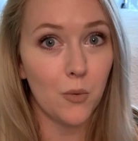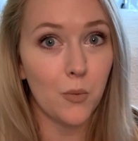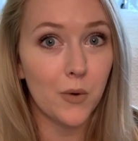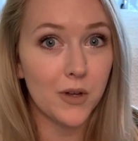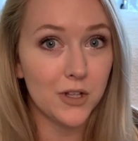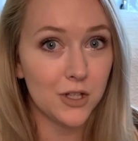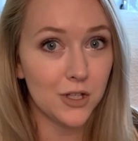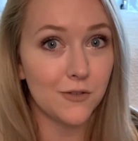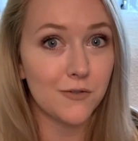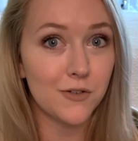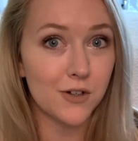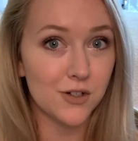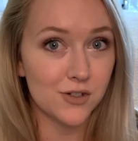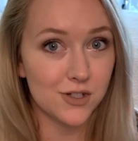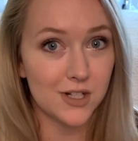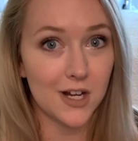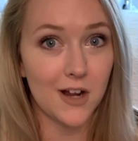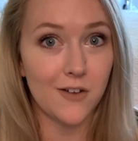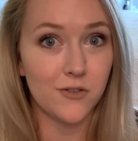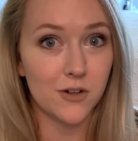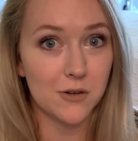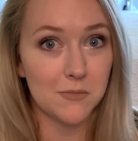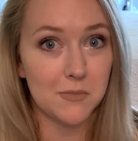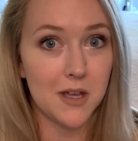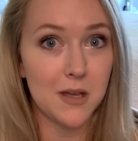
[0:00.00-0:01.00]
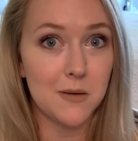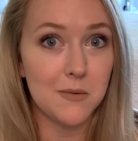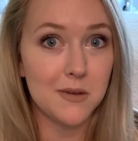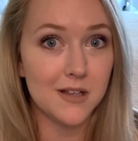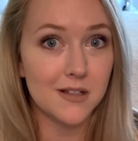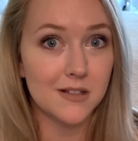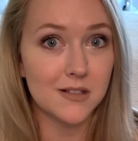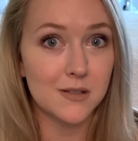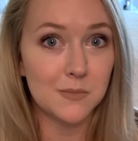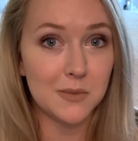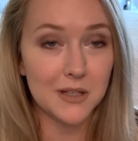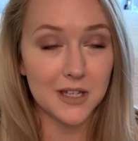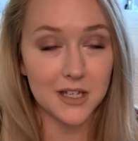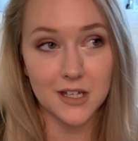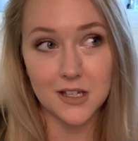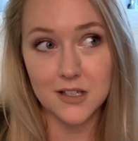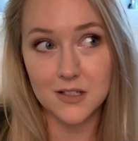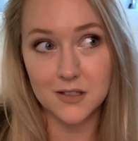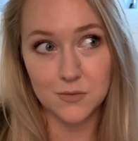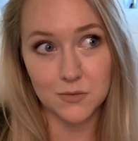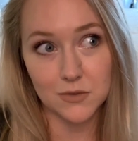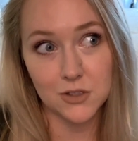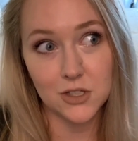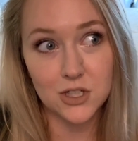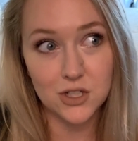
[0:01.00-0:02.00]
when you first have your babies,
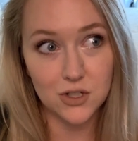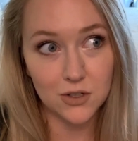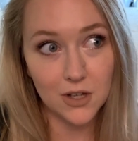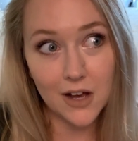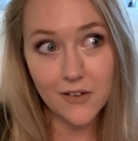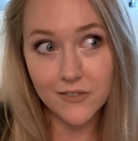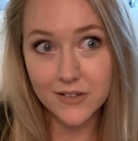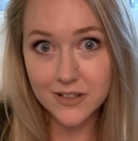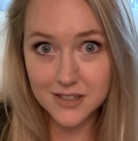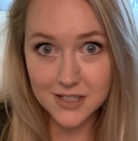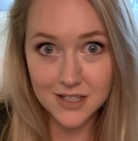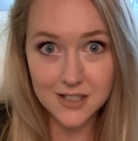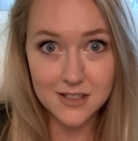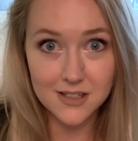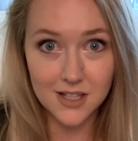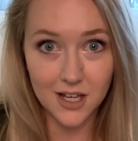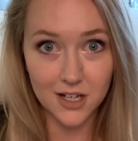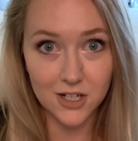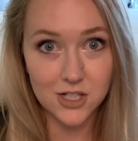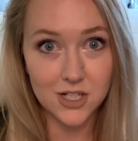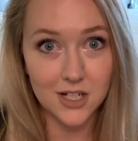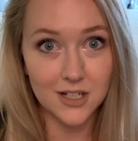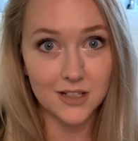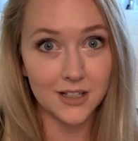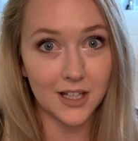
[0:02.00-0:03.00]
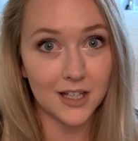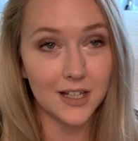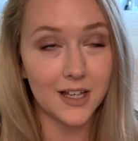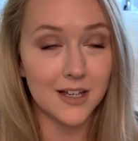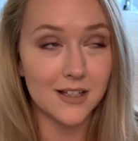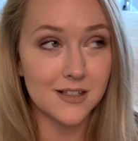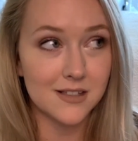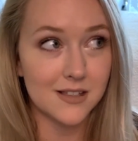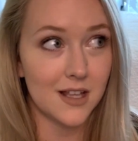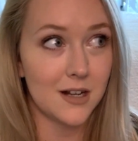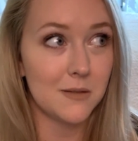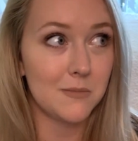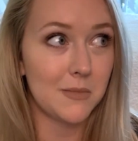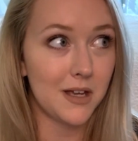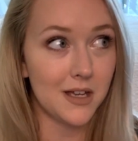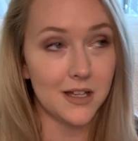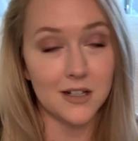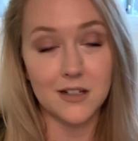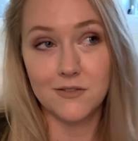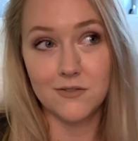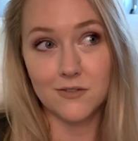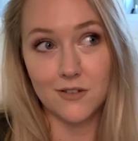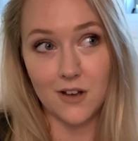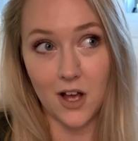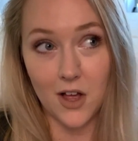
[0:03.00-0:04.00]
because when you do have a C-section, like I said in
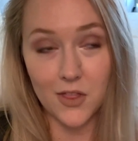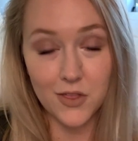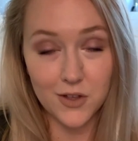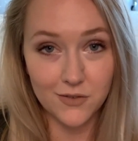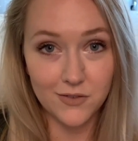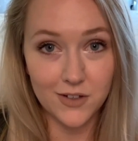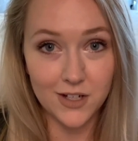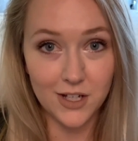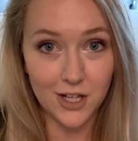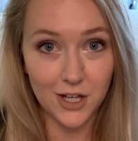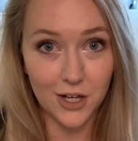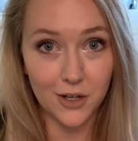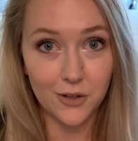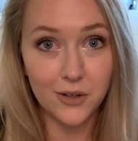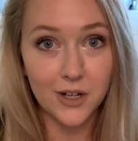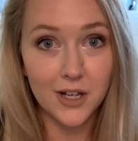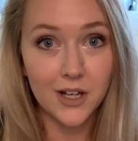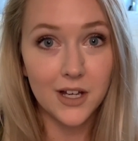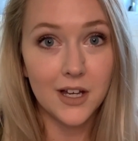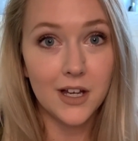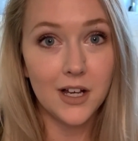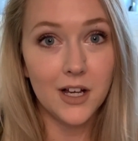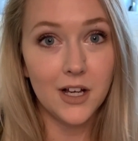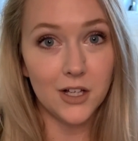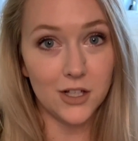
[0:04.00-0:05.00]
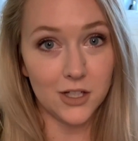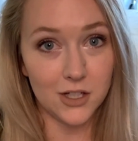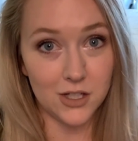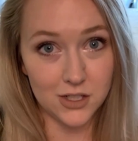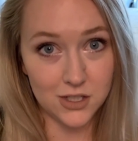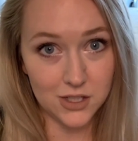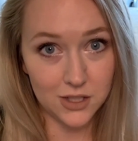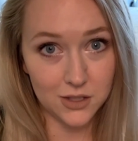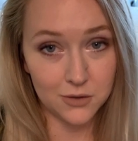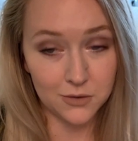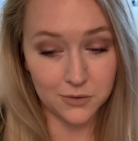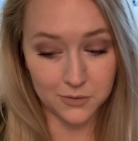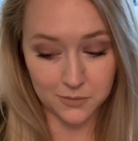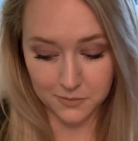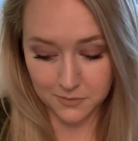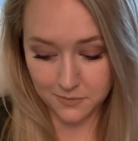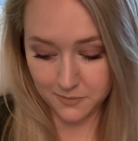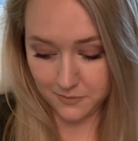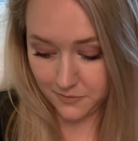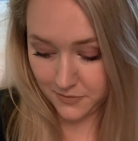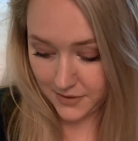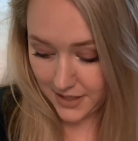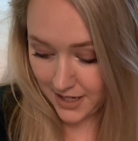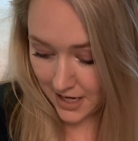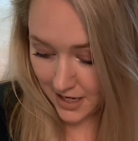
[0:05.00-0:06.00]
my other video, you do
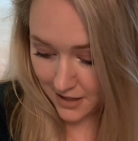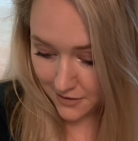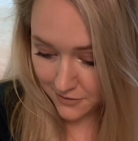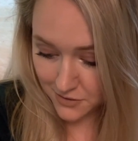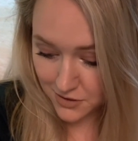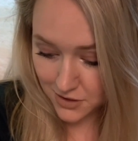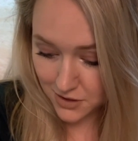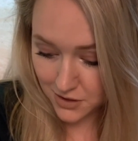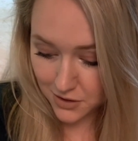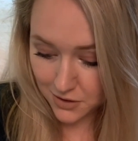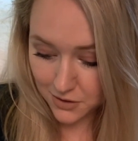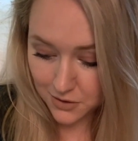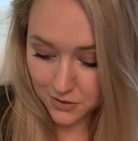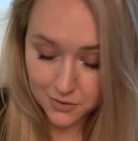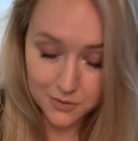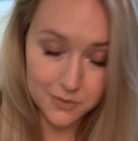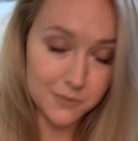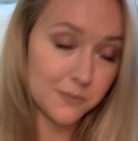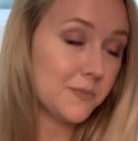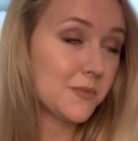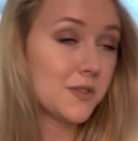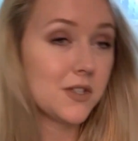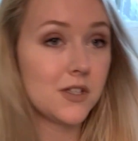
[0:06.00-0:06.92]
have to,